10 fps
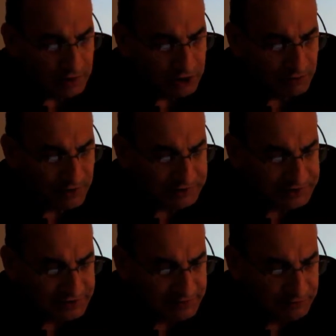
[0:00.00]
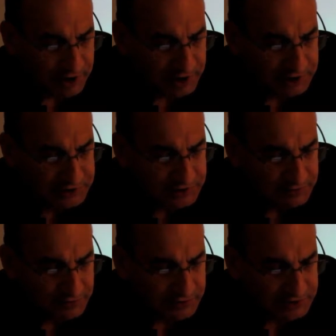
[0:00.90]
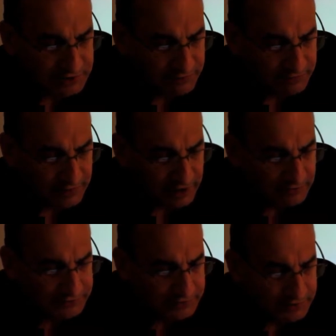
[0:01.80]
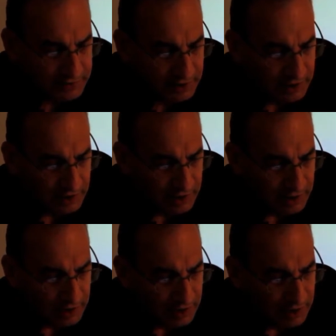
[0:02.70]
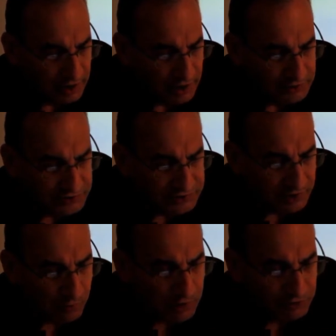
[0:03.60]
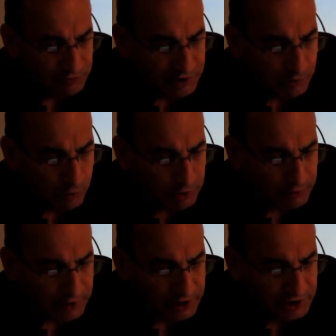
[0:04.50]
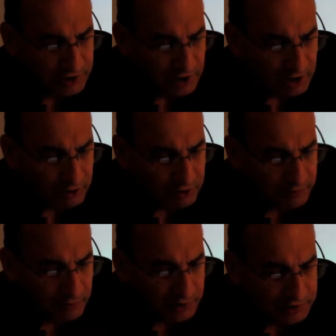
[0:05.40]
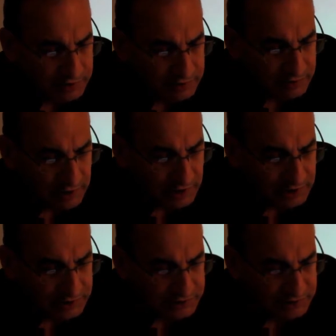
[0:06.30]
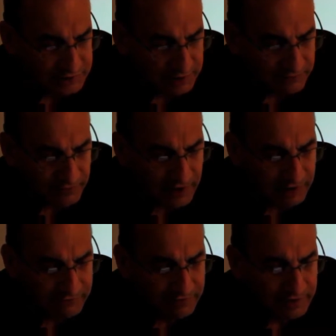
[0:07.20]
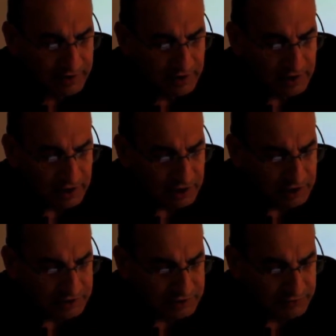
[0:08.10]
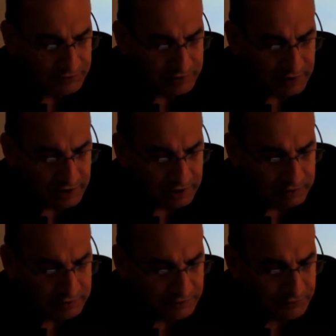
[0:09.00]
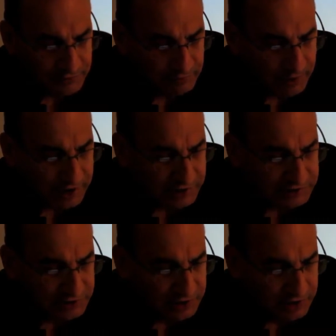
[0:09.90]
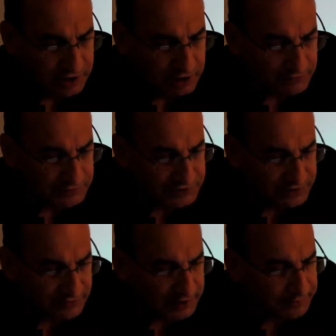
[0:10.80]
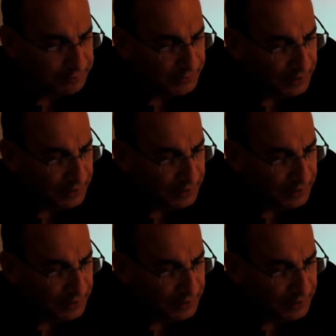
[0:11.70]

Here are my CV ratings for these different valves. Since I want a 3/4 inch, I'll go to 0.75. And need different ratings here for CV.